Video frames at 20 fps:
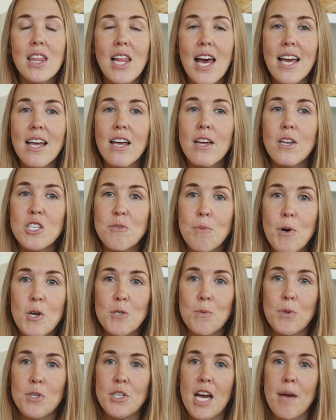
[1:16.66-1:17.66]
like a
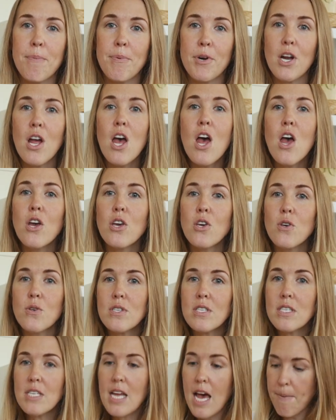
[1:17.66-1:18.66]
disposable diaper. You
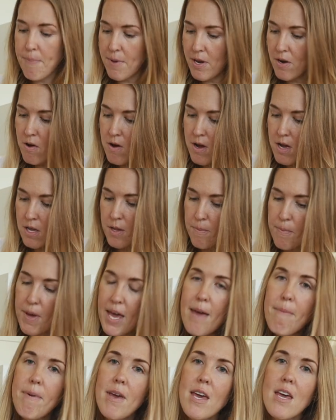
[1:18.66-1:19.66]
snap it on the
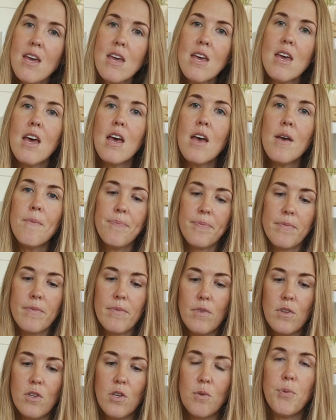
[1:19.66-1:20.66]
baby,
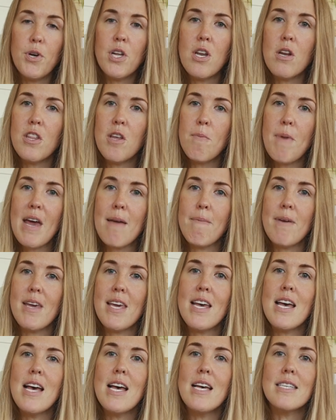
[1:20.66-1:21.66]
you put it on the
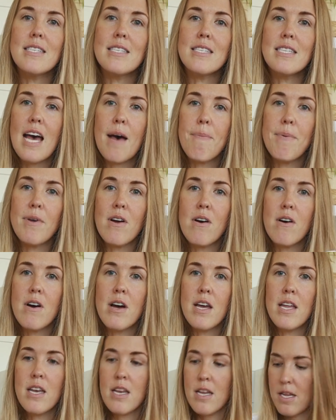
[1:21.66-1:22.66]
baby, snap it
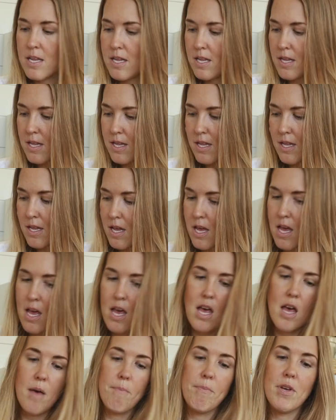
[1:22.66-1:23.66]
on,
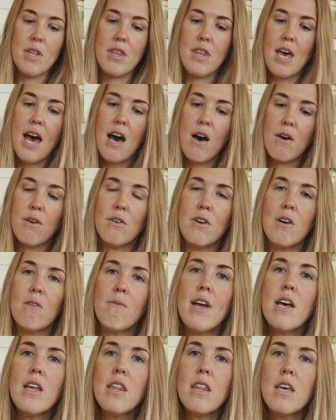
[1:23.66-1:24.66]
put the outer
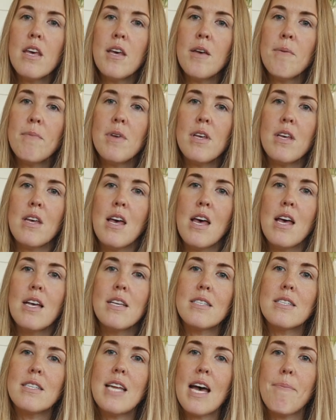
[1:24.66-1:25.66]
around them,
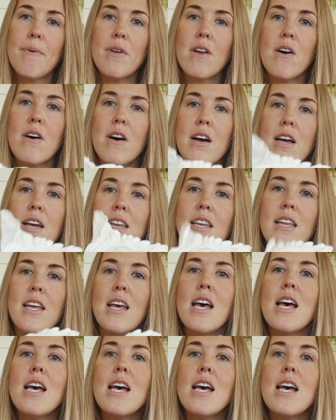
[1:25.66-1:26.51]
snap it on,